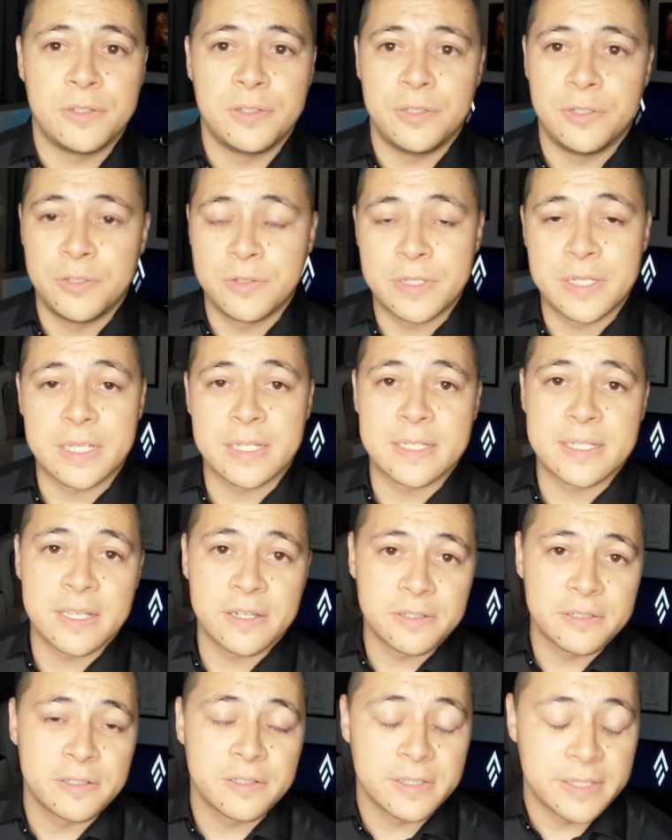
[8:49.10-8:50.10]
using
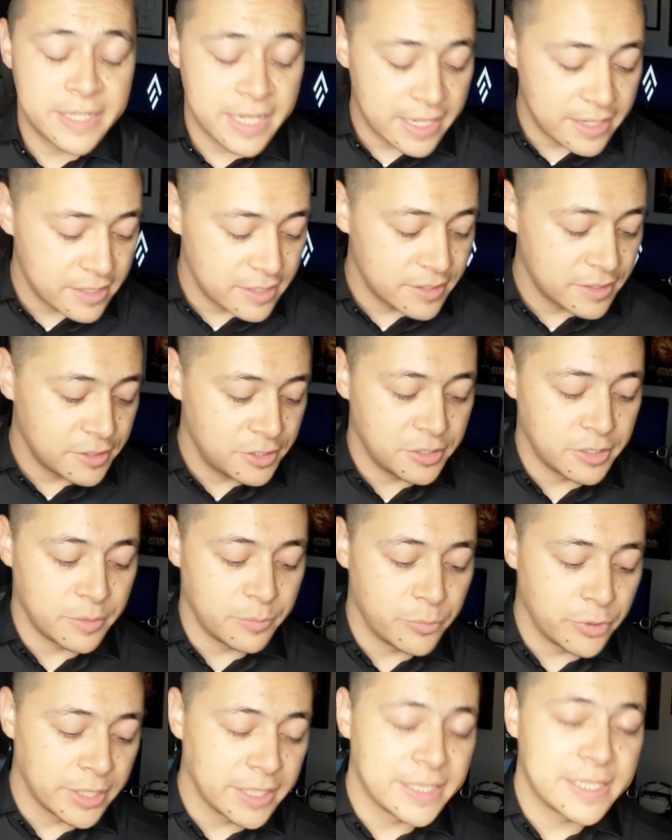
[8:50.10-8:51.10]
cellular data, you can
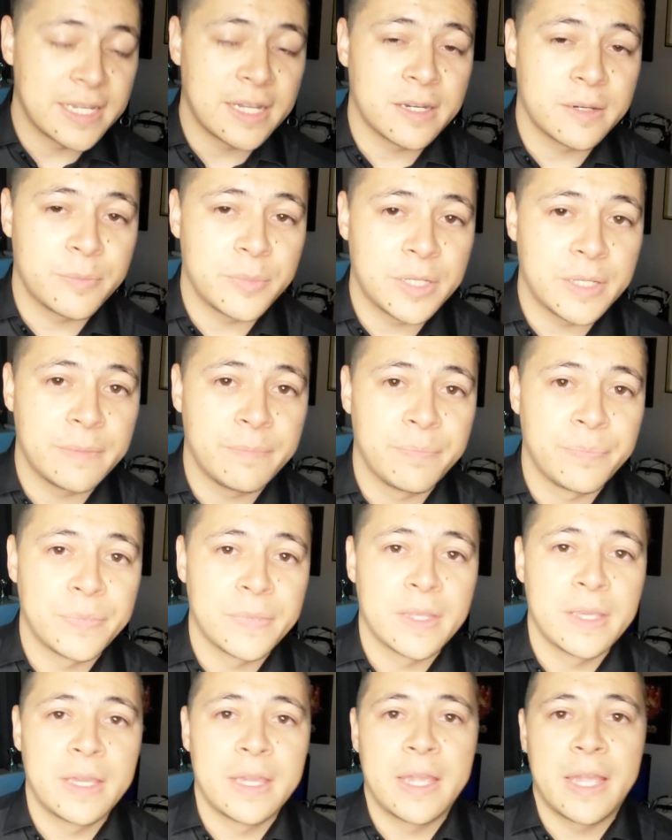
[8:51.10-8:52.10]
bring it down a bit,
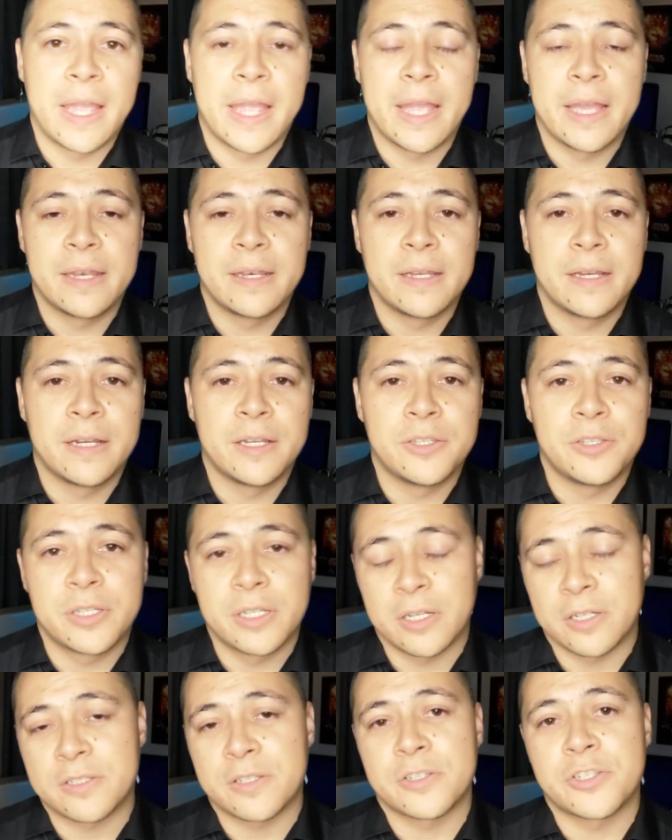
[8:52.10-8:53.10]
and you can
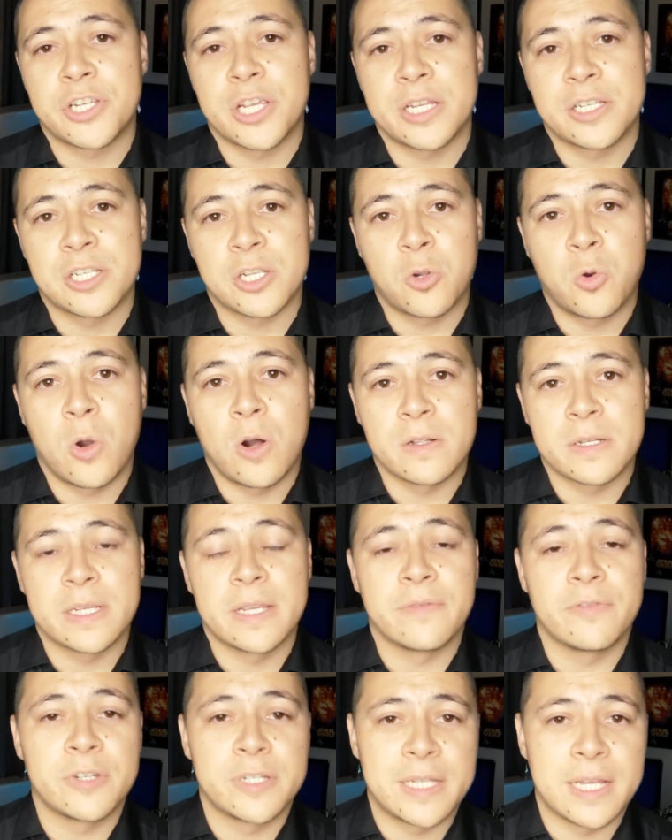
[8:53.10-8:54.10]
also change the quality
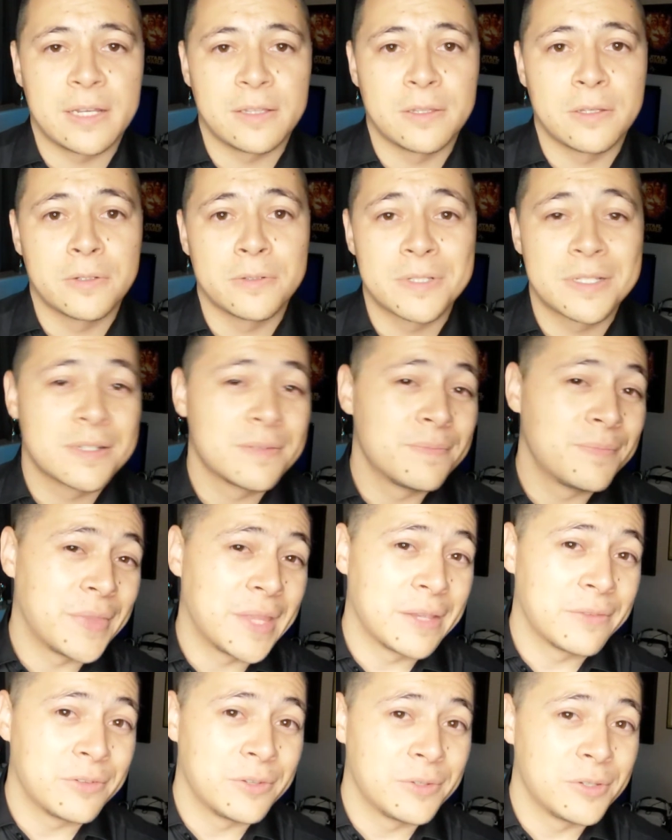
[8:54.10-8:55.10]
of your downloads.
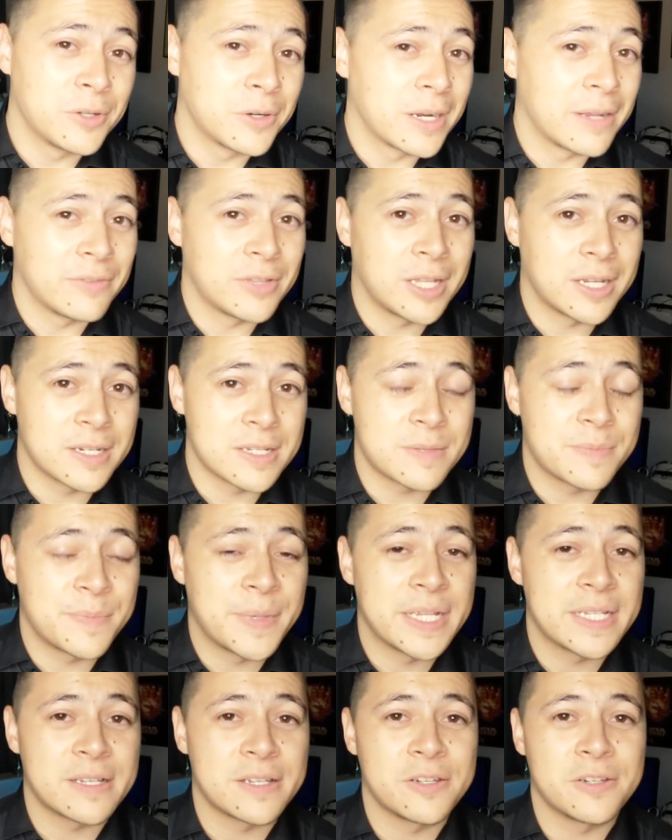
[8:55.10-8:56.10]
If you don't have a lot of
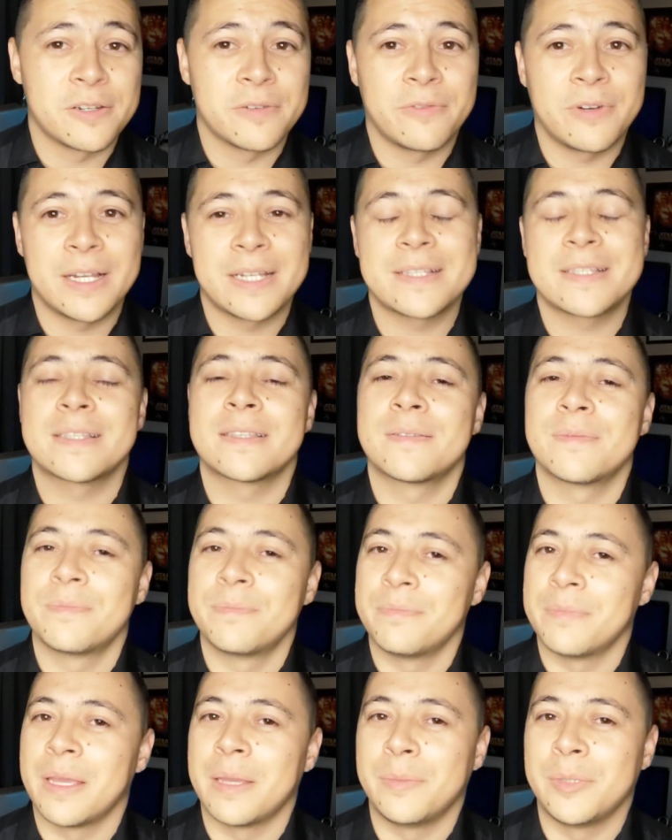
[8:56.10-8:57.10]
space on your device,
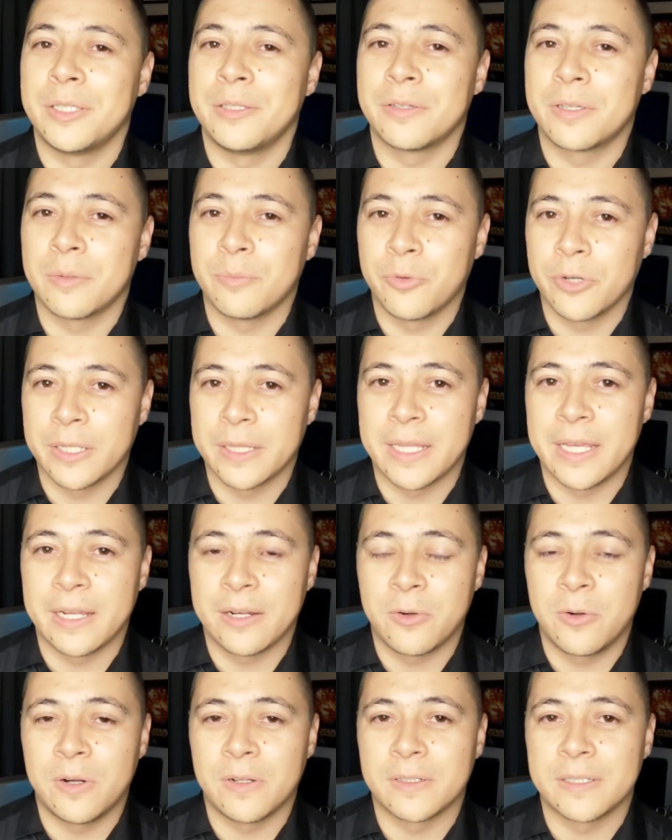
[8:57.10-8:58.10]
maybe you could bring that
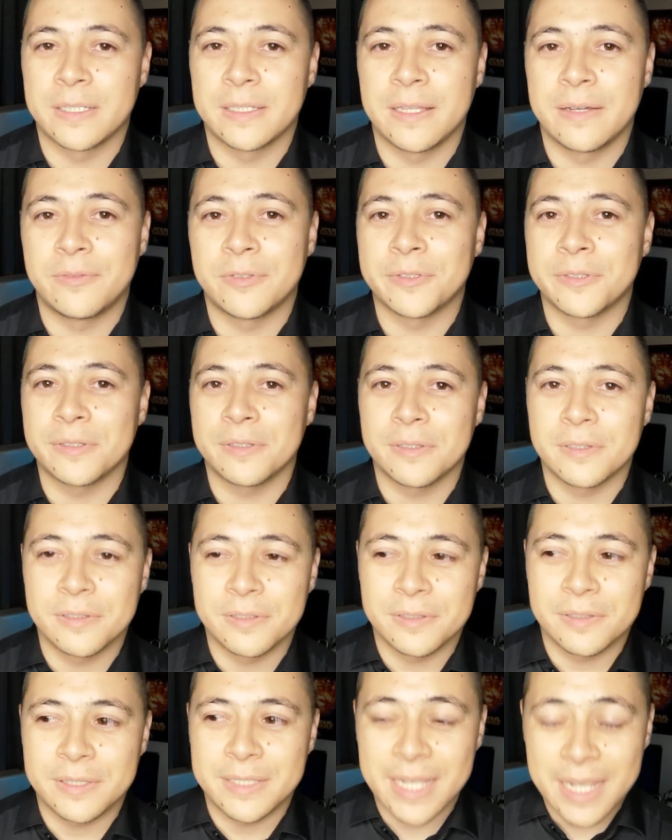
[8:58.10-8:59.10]
quality level
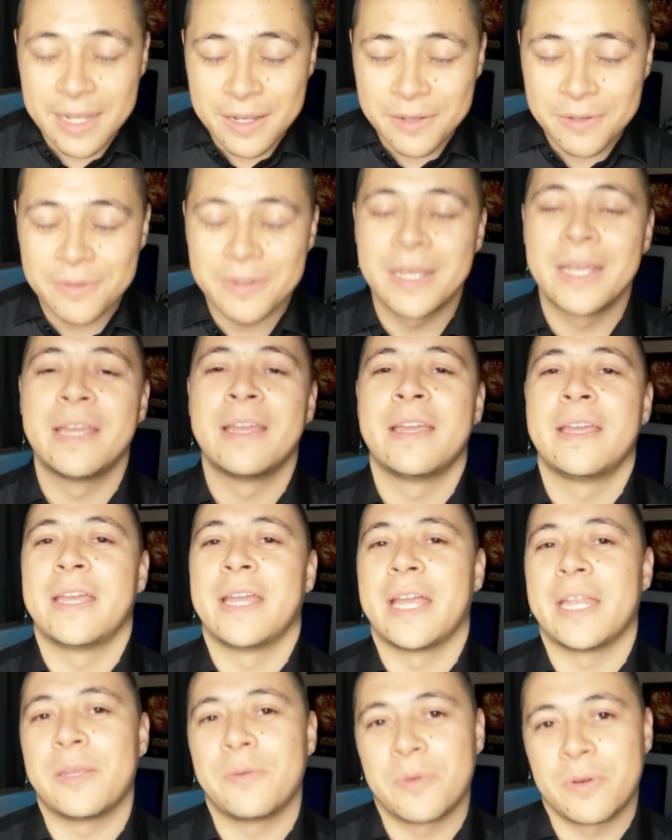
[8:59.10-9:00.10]
down
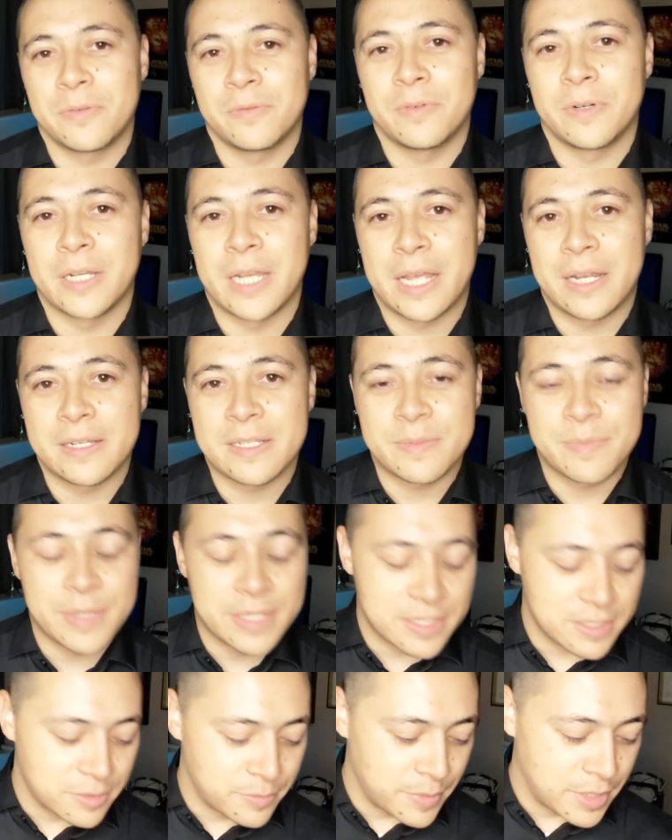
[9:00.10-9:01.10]
and you won't run out of
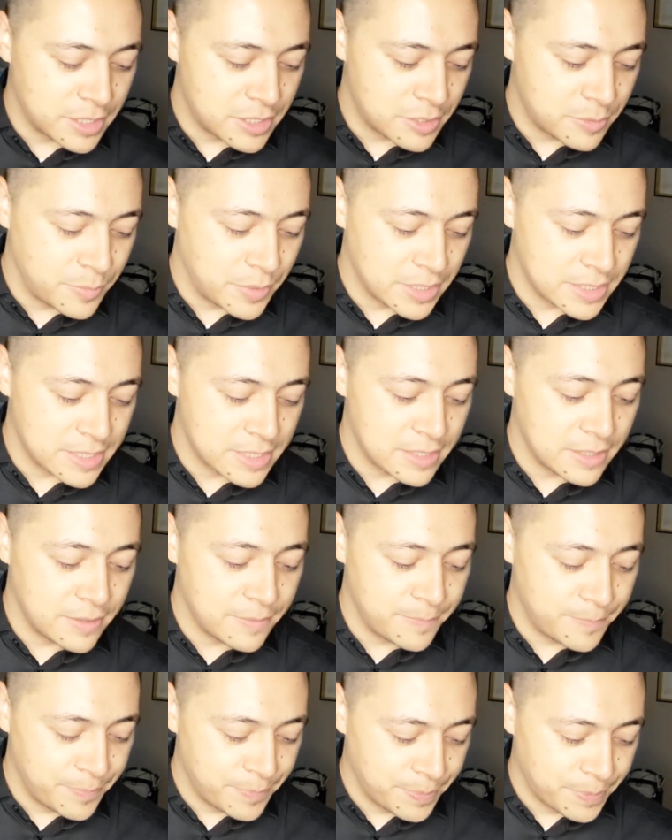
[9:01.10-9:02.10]
space so much. But
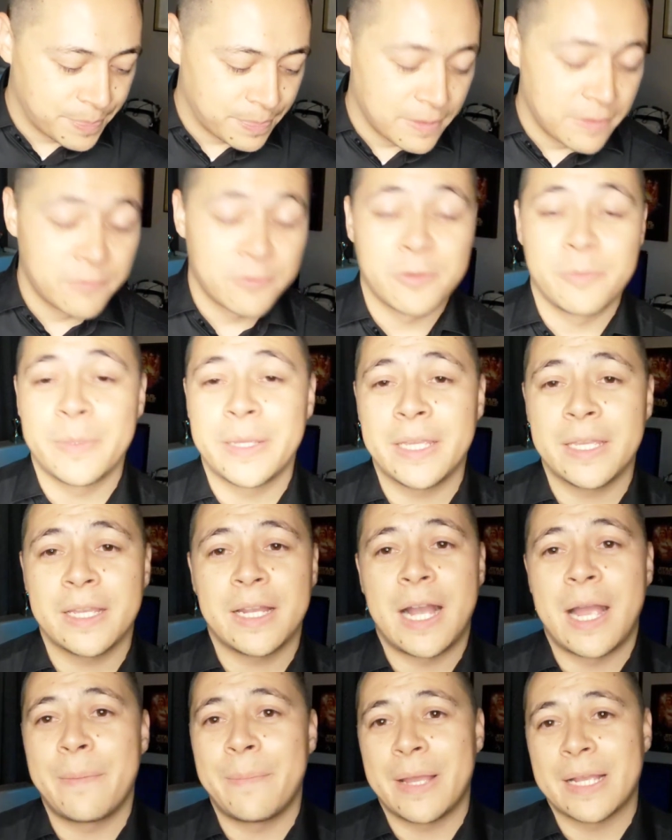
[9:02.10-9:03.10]
for me,
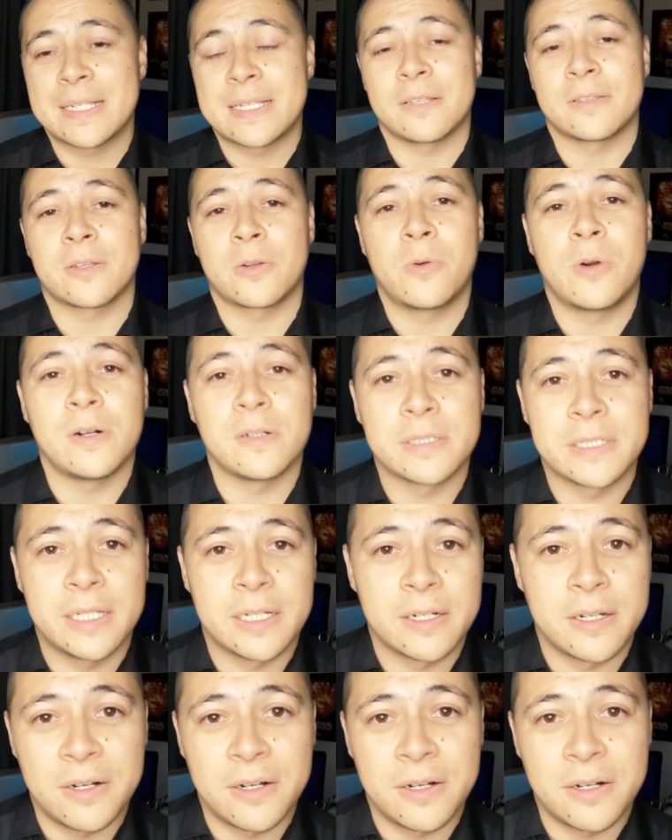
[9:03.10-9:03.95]
I max out the quality on